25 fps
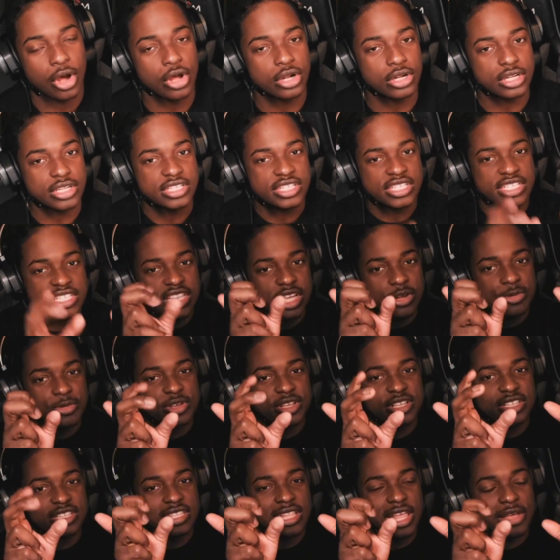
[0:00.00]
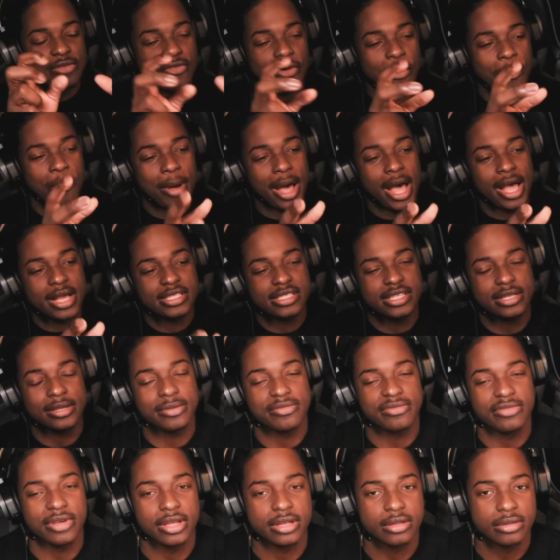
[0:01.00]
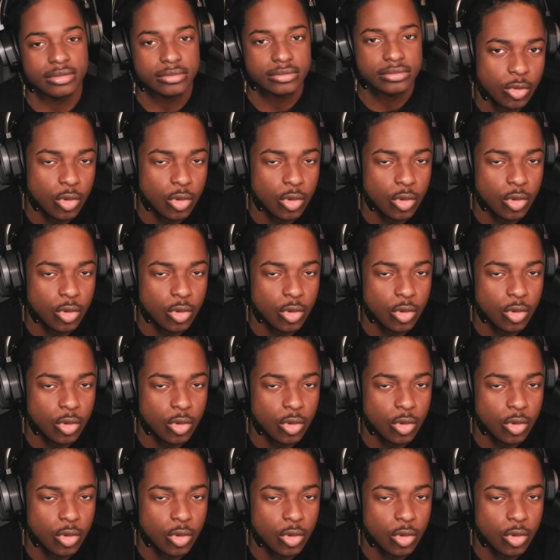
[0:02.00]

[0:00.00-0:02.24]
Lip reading: On a serious level boxing event?